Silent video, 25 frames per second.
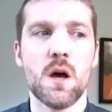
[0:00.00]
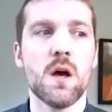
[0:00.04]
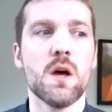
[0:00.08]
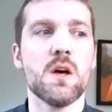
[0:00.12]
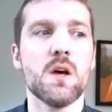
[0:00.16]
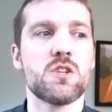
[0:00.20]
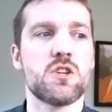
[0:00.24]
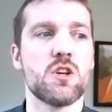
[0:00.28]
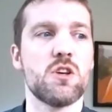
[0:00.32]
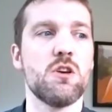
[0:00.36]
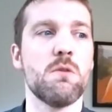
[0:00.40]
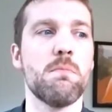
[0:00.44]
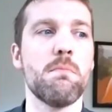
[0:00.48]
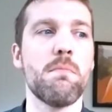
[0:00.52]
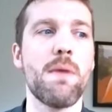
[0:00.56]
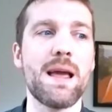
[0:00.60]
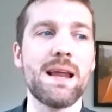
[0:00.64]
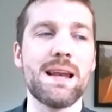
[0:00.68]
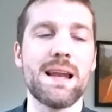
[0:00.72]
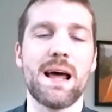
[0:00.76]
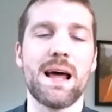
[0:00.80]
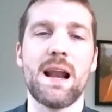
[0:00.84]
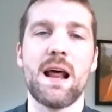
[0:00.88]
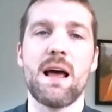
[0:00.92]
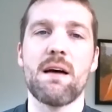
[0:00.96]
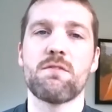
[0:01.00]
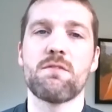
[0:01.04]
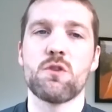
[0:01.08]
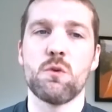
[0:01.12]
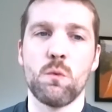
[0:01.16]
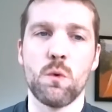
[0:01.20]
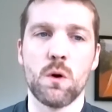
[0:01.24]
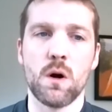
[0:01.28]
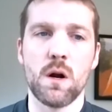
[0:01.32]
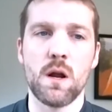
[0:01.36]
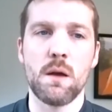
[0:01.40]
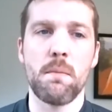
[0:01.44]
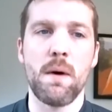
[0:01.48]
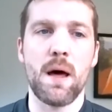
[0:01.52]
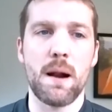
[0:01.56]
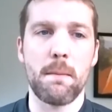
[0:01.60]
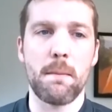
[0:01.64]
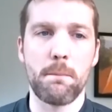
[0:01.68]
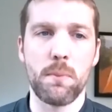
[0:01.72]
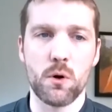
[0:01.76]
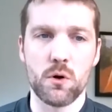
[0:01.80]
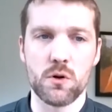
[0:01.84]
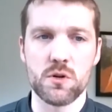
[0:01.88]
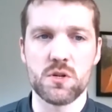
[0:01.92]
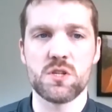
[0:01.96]
So you may not have to worry about a
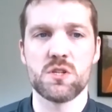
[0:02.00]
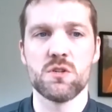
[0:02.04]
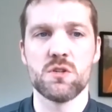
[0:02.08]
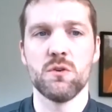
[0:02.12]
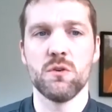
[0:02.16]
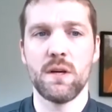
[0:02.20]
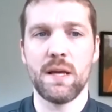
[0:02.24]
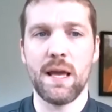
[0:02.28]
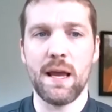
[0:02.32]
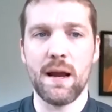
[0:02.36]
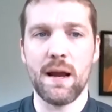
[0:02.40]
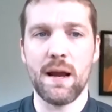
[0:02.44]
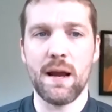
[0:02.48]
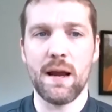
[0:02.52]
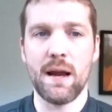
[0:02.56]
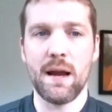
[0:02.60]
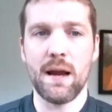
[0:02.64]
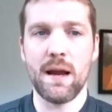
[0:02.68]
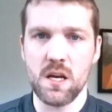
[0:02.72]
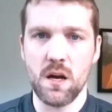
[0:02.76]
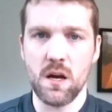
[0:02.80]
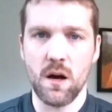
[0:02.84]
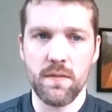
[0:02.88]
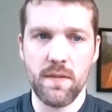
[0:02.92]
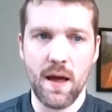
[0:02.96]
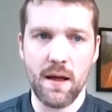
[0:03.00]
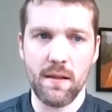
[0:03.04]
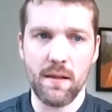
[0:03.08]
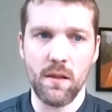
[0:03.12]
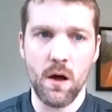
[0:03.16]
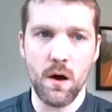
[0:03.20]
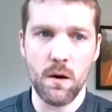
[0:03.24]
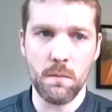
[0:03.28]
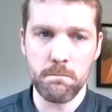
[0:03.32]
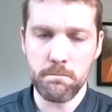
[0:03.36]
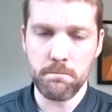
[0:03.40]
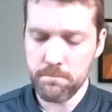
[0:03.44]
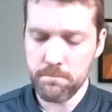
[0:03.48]
personal guarantee on that loan.